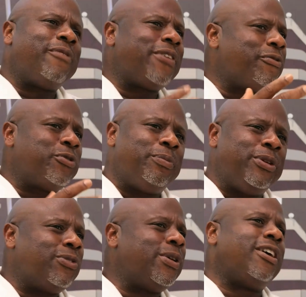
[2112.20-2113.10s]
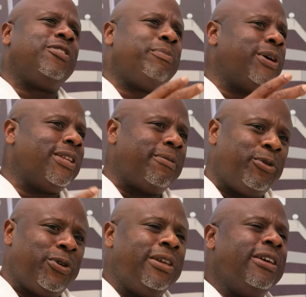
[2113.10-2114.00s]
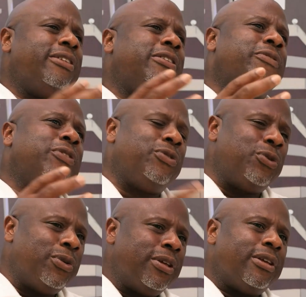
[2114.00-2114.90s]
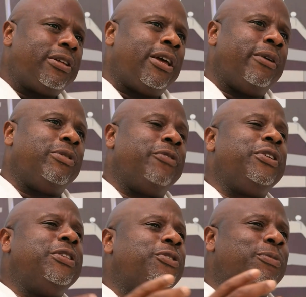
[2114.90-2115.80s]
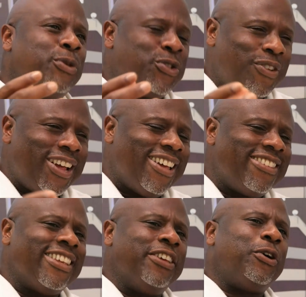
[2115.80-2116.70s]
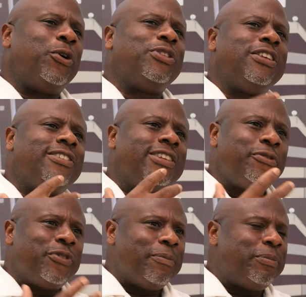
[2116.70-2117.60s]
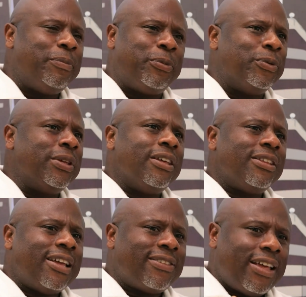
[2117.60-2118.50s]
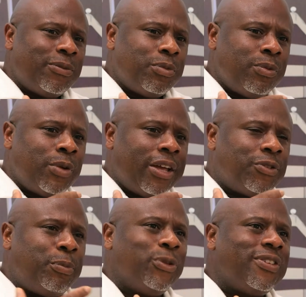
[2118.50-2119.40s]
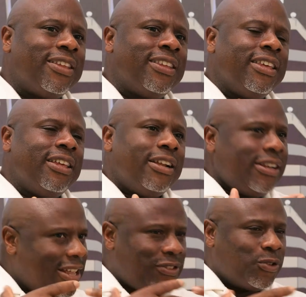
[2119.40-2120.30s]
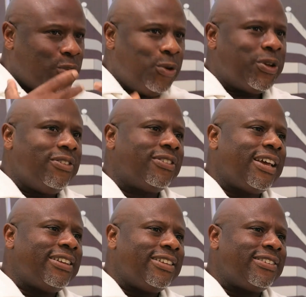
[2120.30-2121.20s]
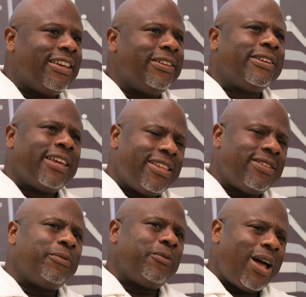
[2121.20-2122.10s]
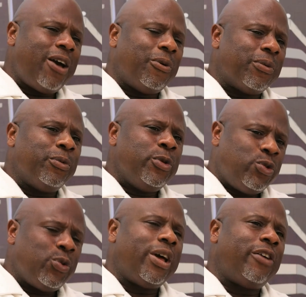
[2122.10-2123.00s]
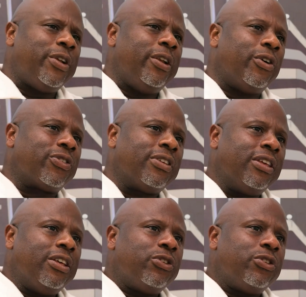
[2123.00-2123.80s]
We have Afrobeats, whether it's Burna Boy, Davido, the Venus Bushfires, all these different people that are exported. Let us look inside and say, wow, we do have a lot.